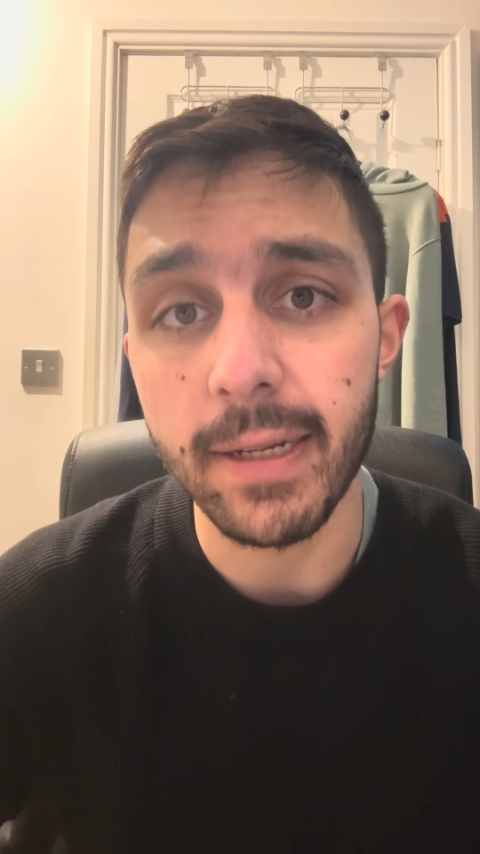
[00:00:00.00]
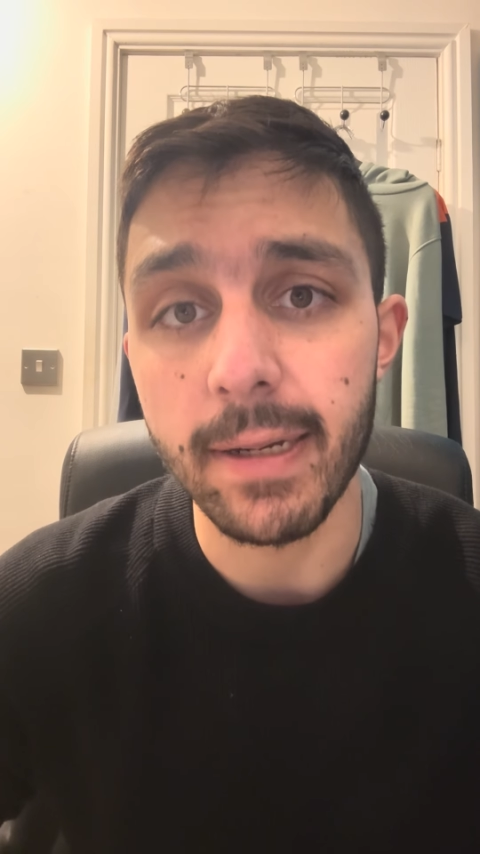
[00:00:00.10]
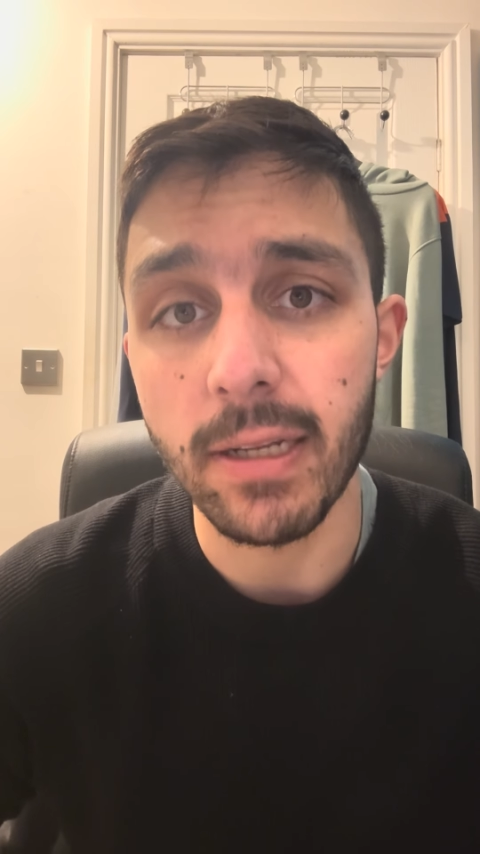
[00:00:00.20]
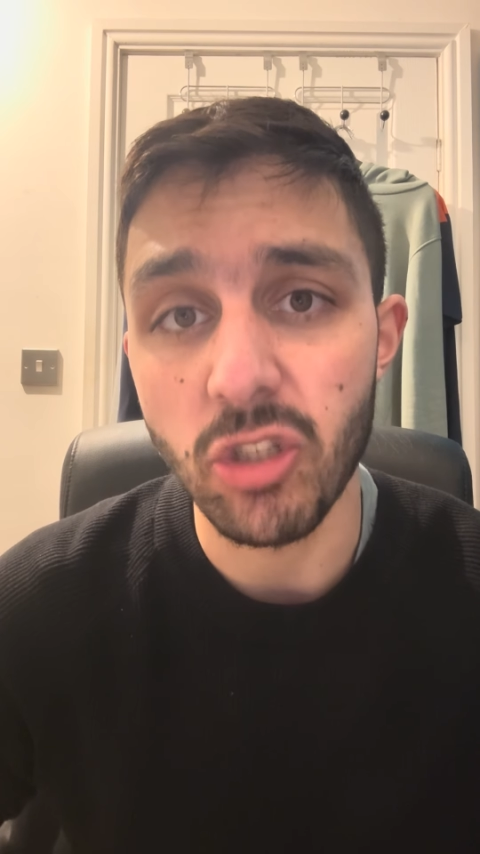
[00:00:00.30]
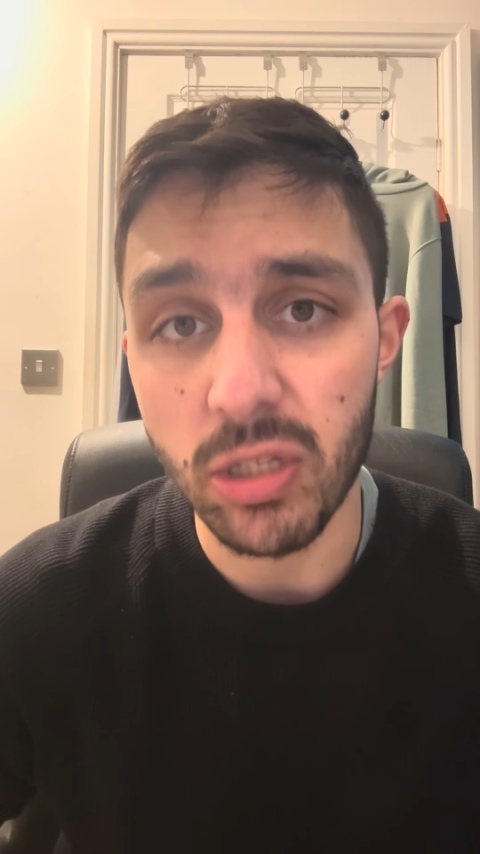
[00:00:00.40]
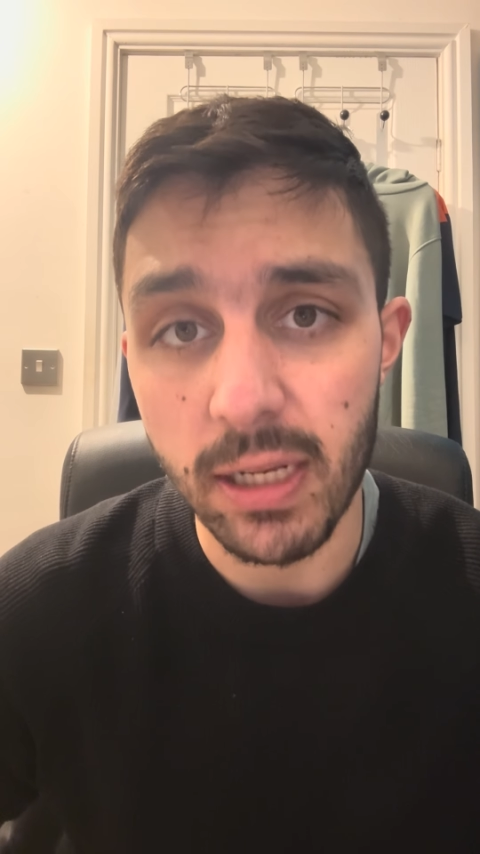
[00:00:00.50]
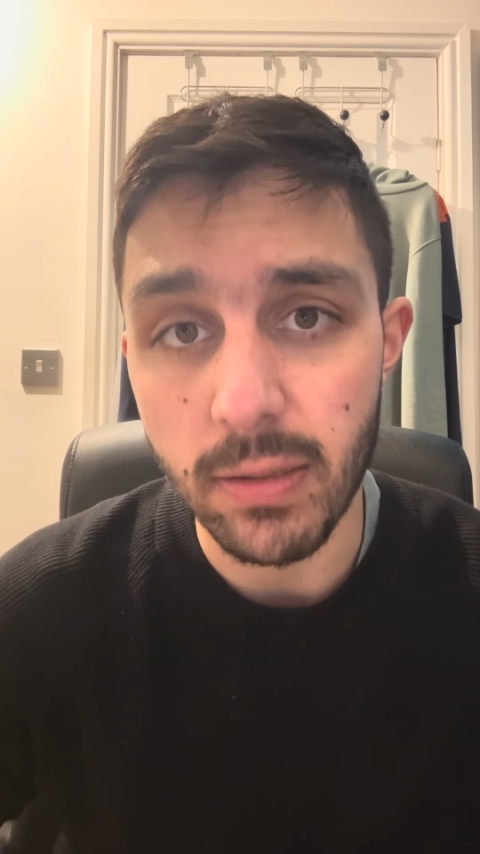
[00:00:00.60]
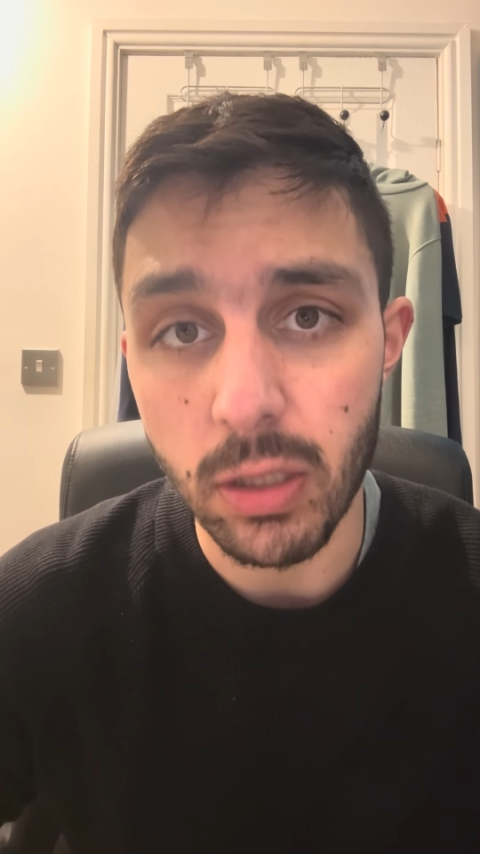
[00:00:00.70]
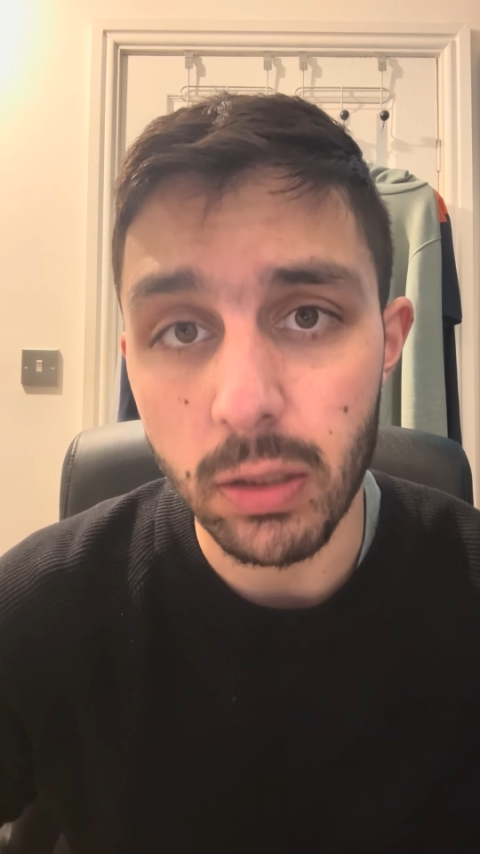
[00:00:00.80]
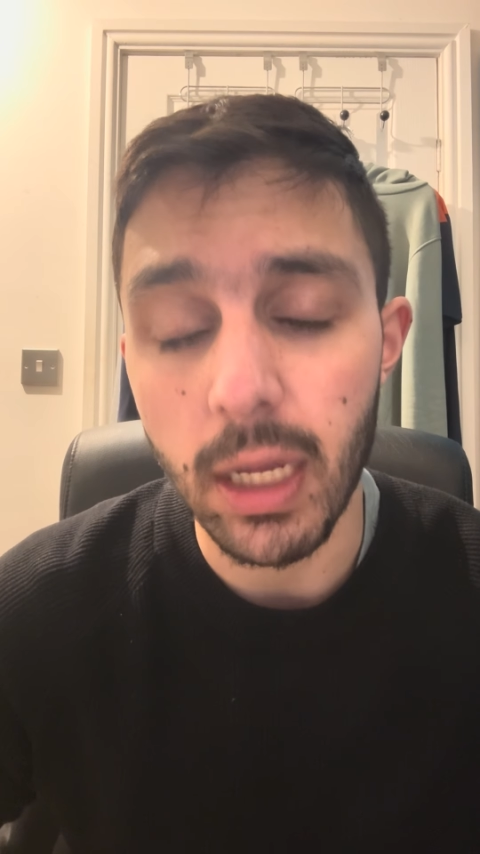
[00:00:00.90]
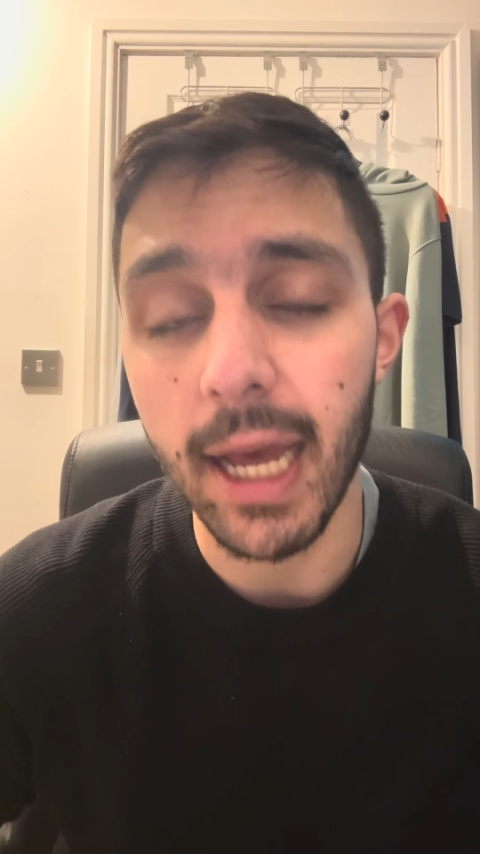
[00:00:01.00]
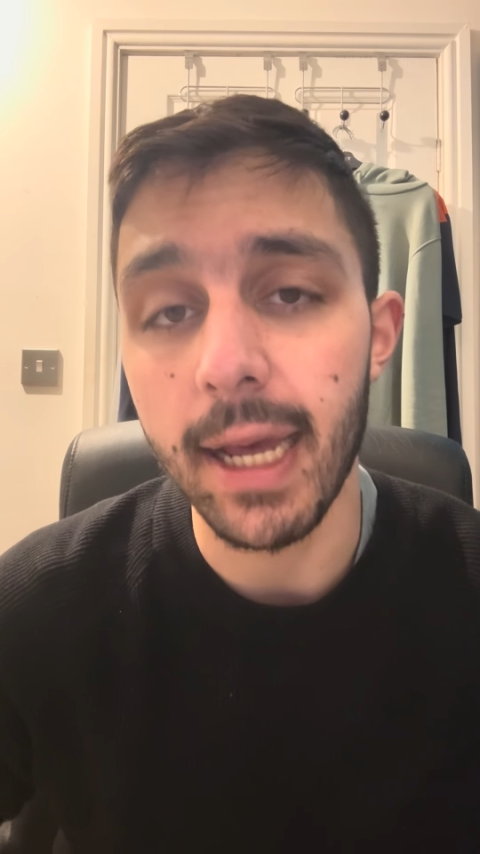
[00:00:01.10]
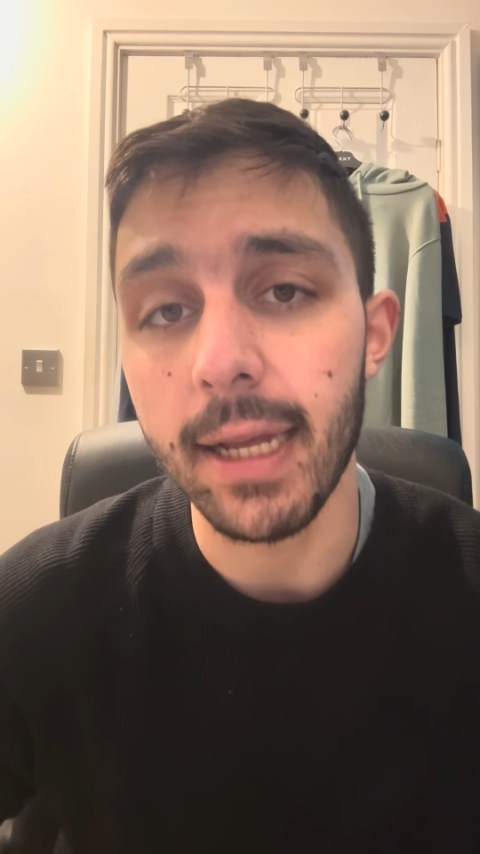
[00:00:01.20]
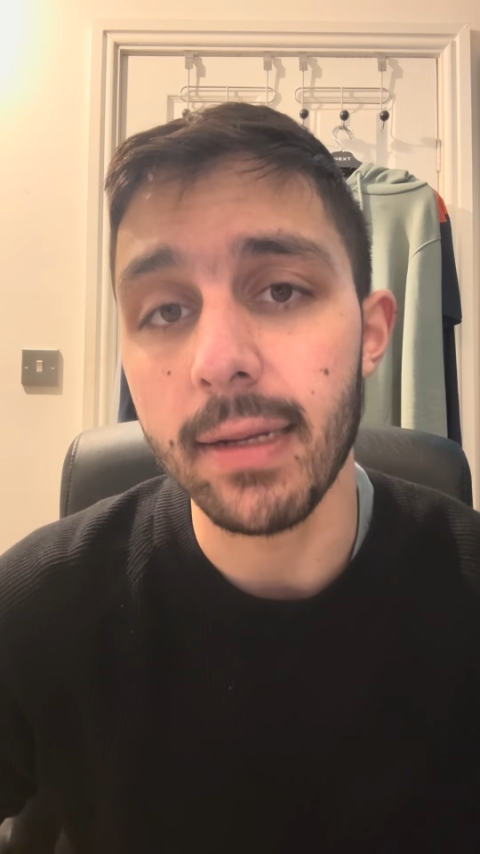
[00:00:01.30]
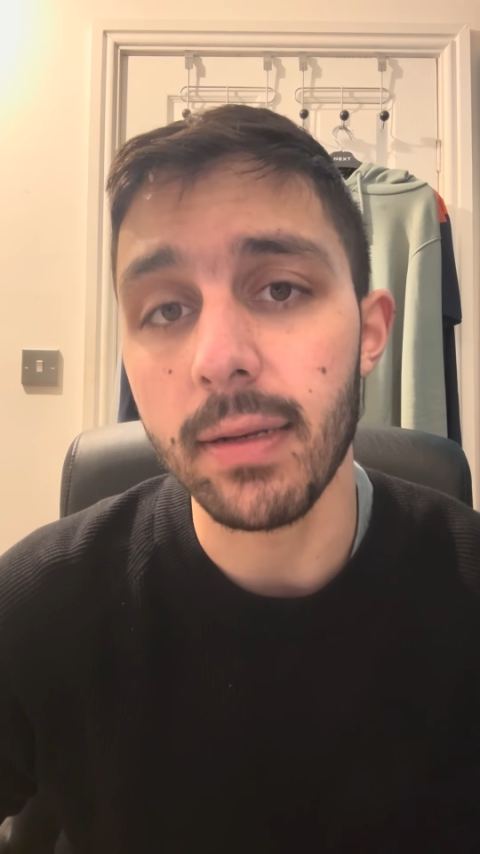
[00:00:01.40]
guys, just let us know
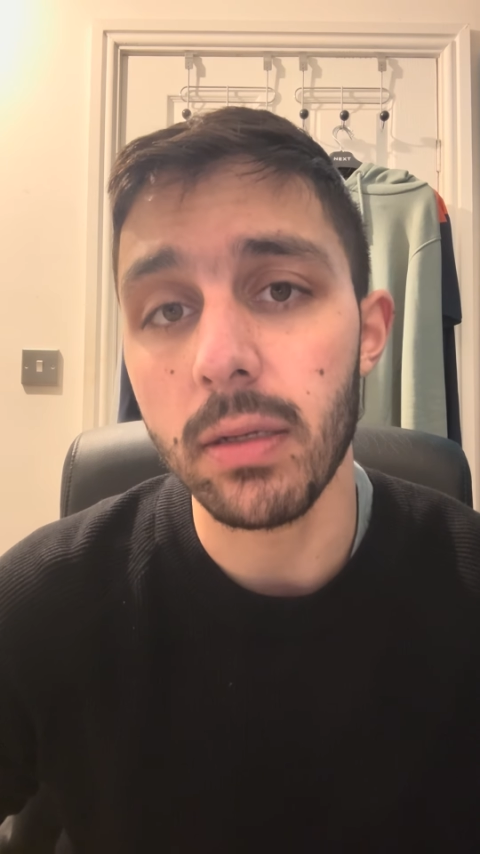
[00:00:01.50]
and